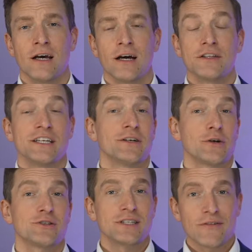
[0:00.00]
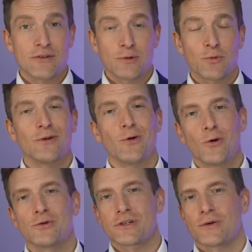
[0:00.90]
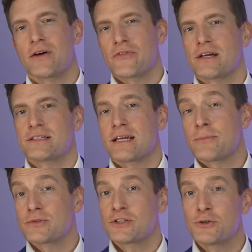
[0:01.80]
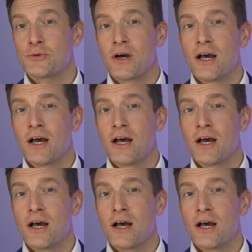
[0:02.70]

and the Eargo 7 will also have that stamp too,